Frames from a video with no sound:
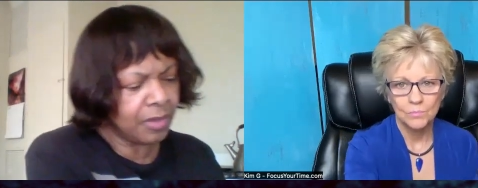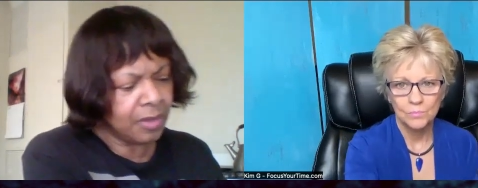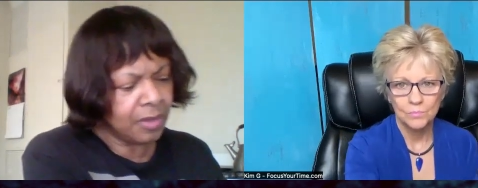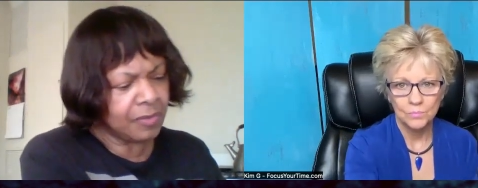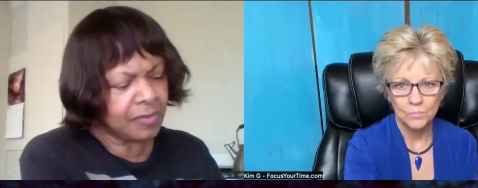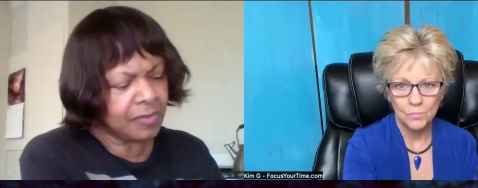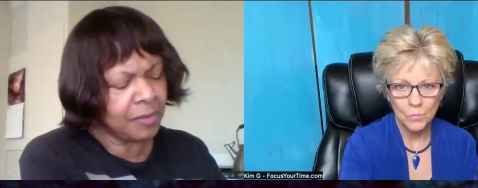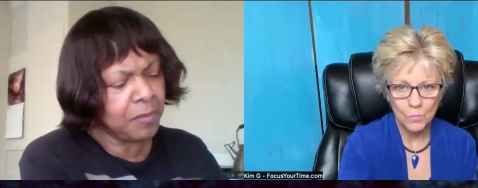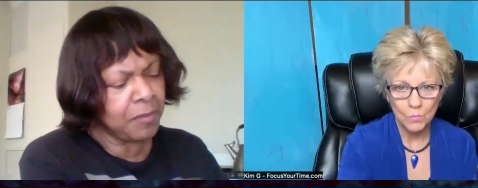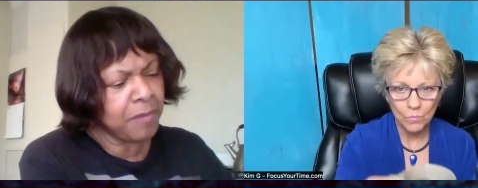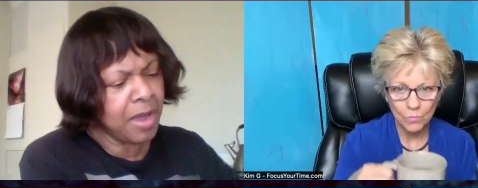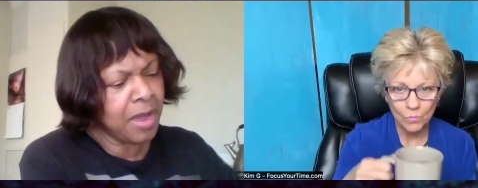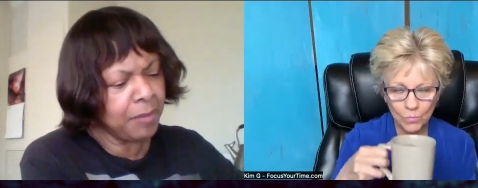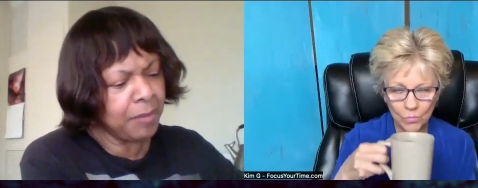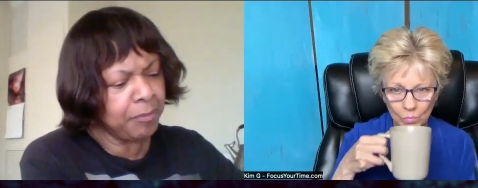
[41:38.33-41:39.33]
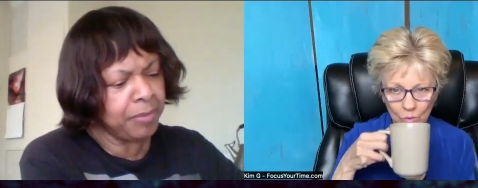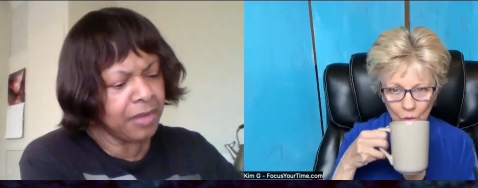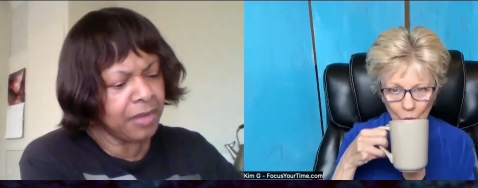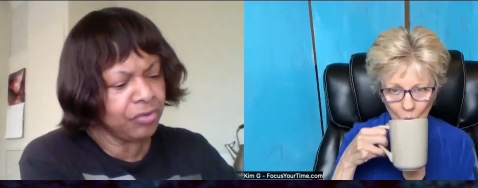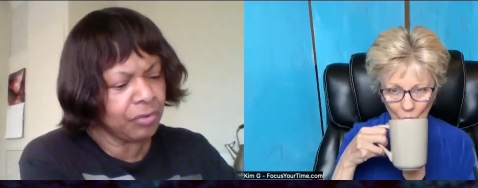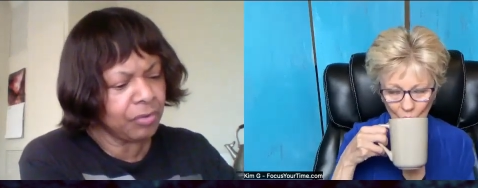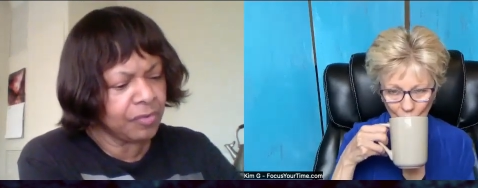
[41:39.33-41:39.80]
Speaker 1: some of my
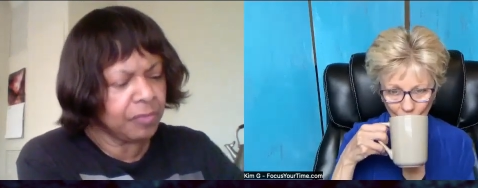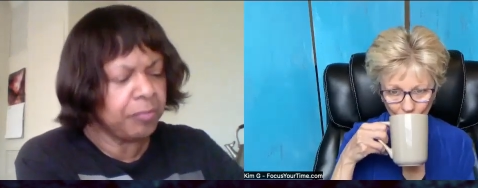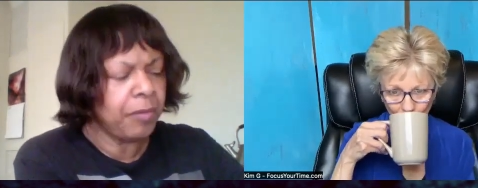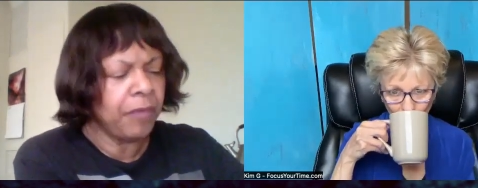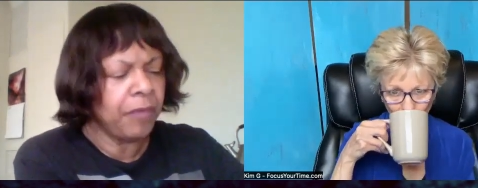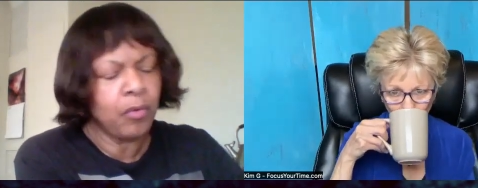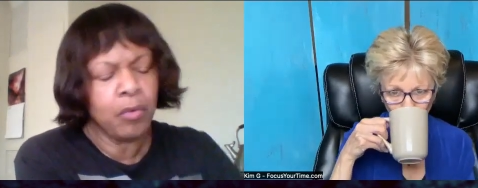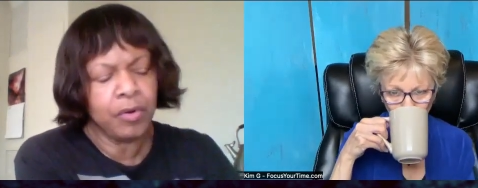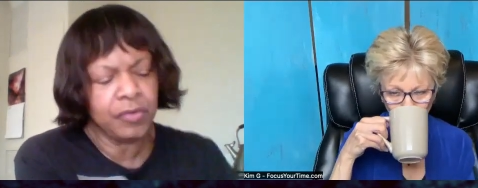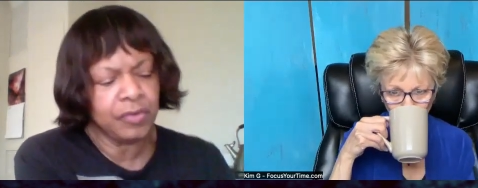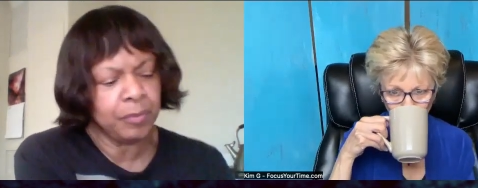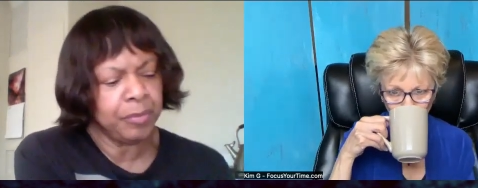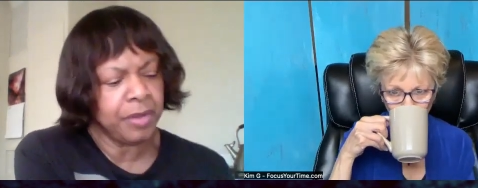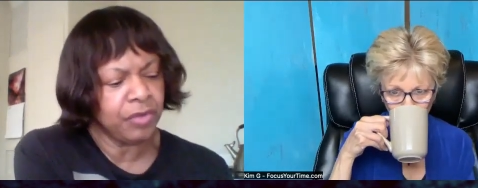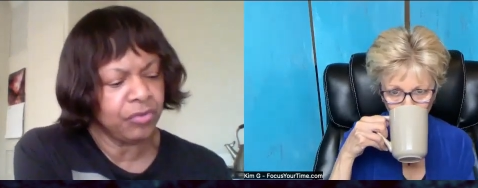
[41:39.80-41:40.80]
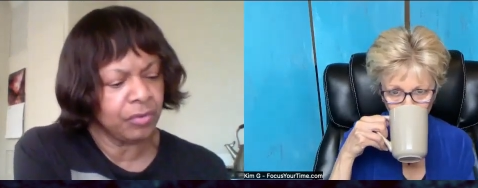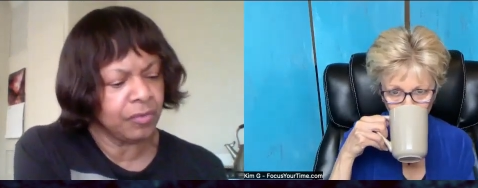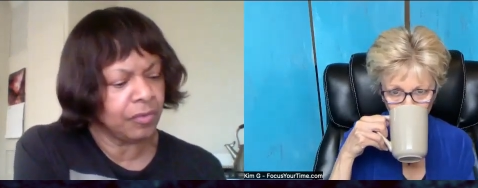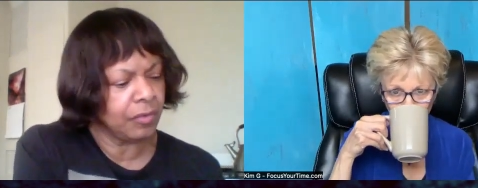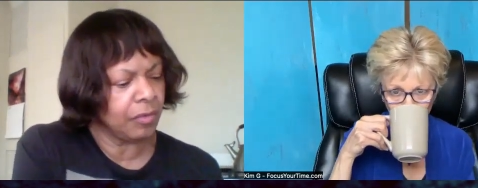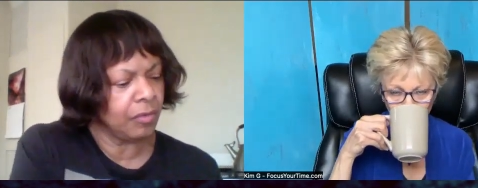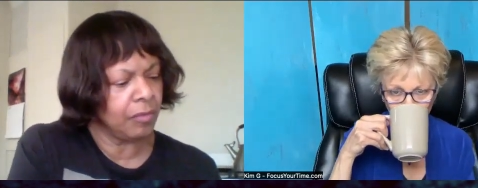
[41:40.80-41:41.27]
pictures. Of course, the pictures
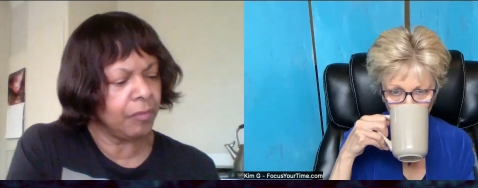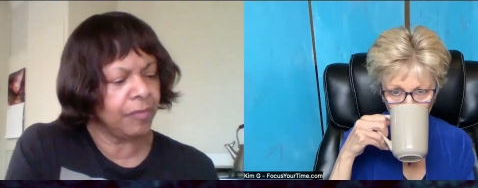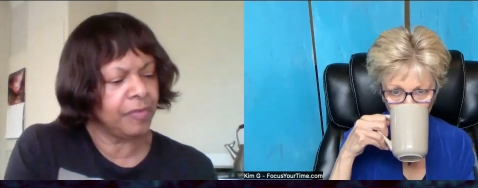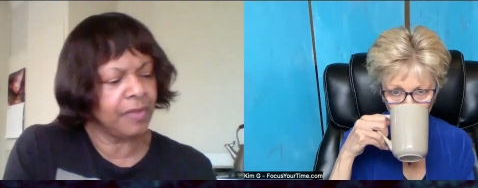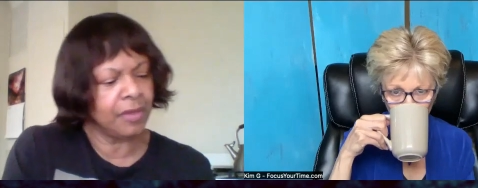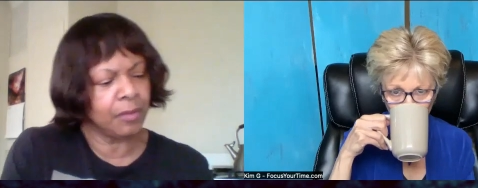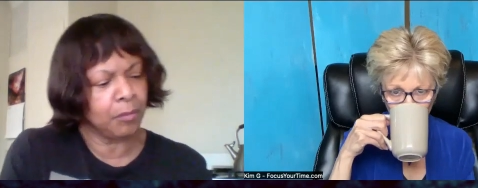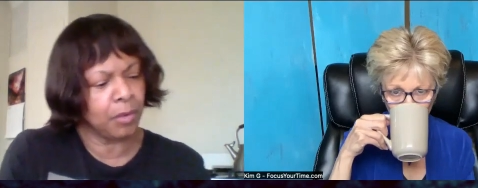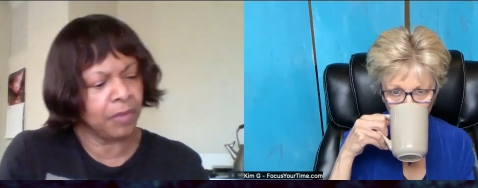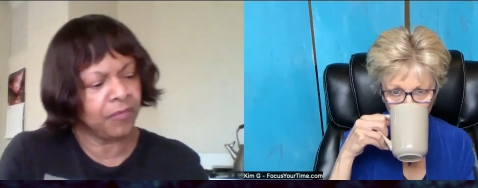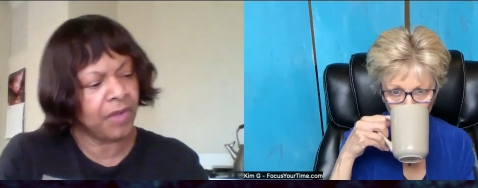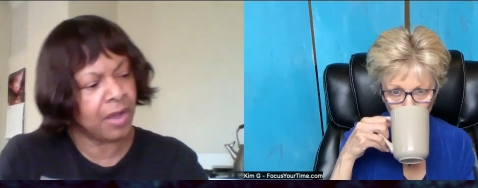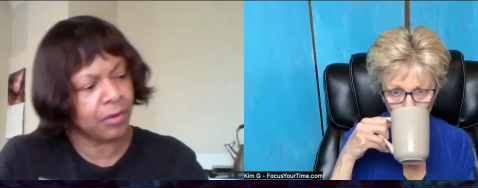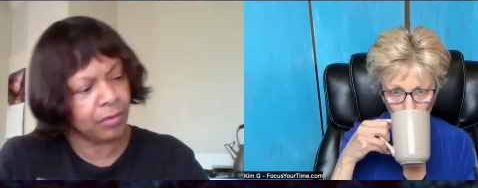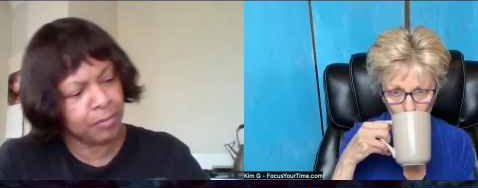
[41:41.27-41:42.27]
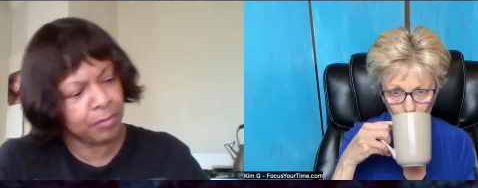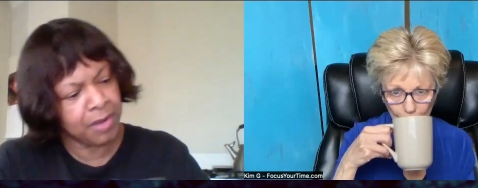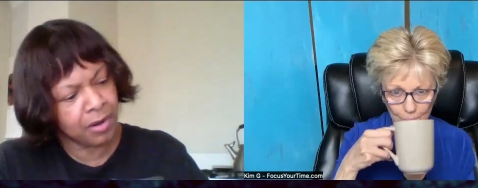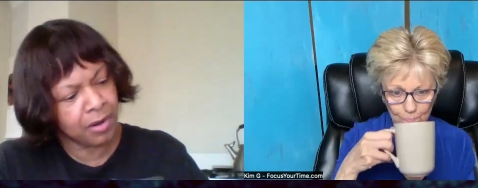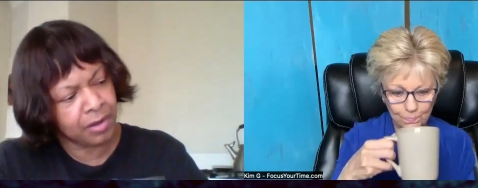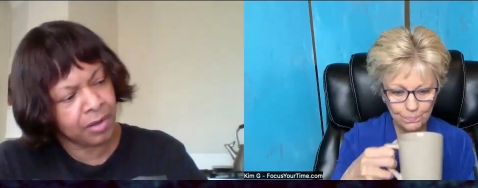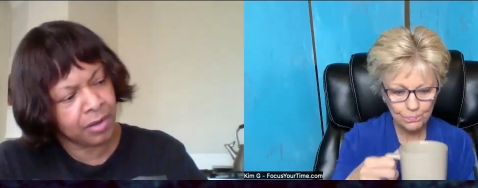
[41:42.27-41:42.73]
you've seen them on Fine Art
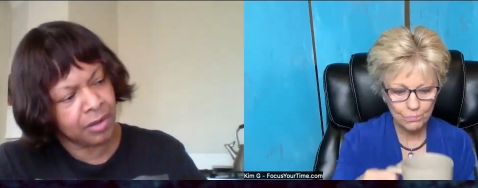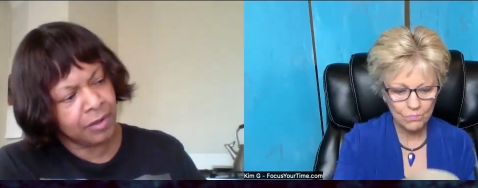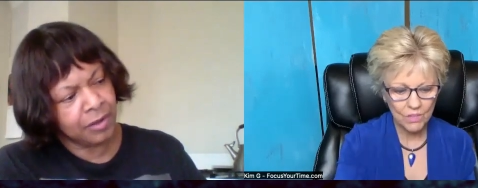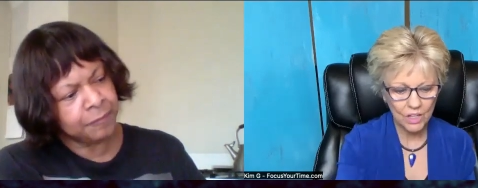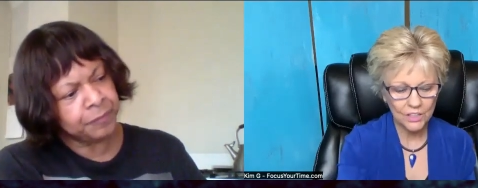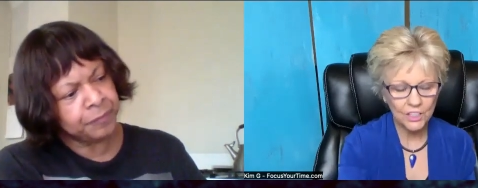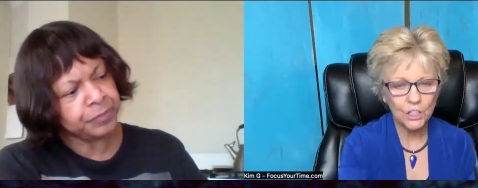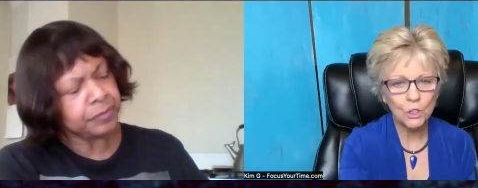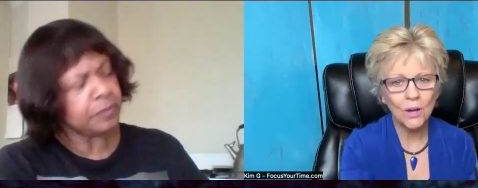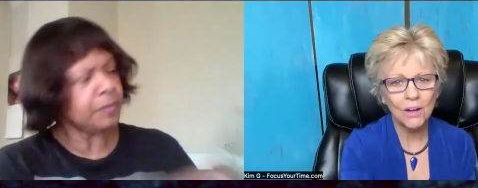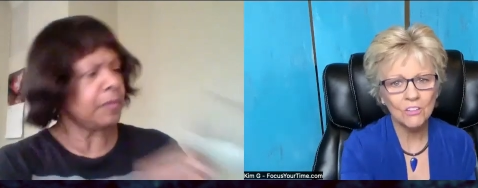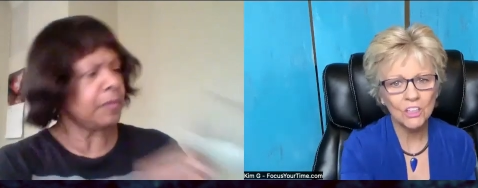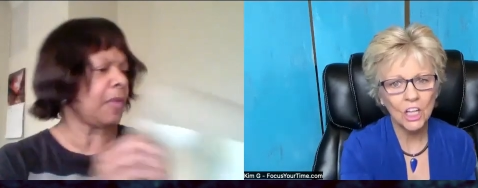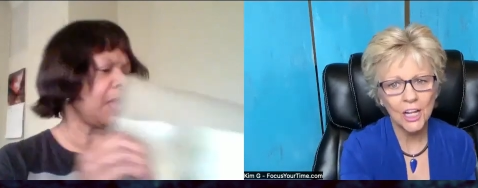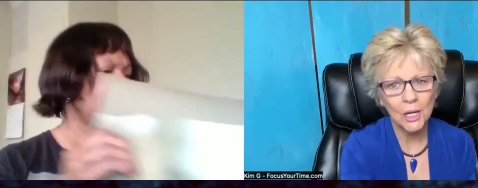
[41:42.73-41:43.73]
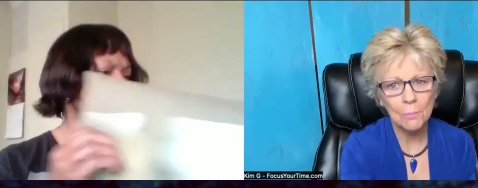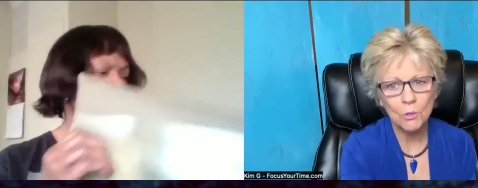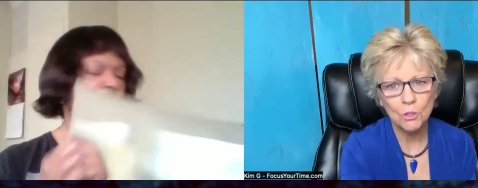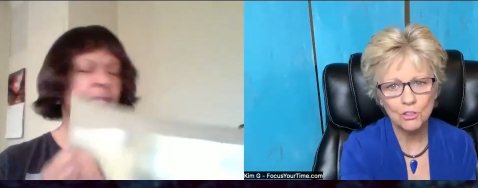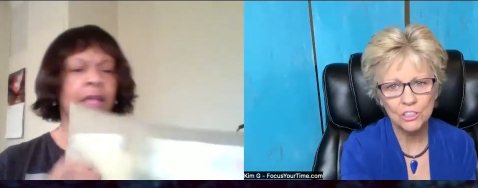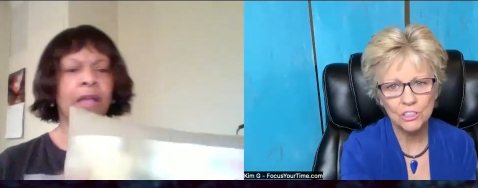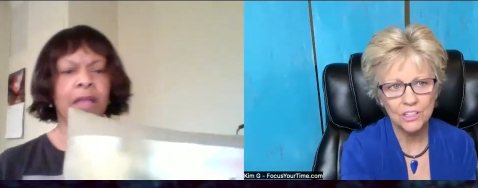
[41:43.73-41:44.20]
America.
Speaker 2: Yeah, you have a lot of
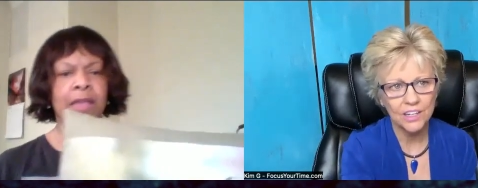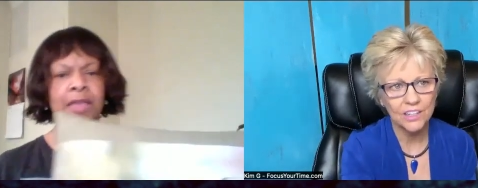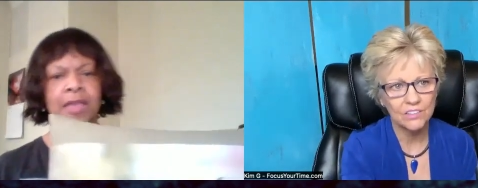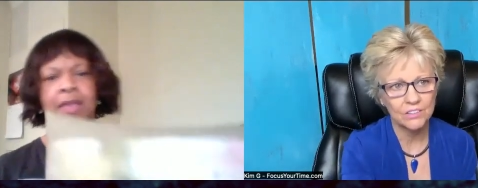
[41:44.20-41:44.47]
merchandise.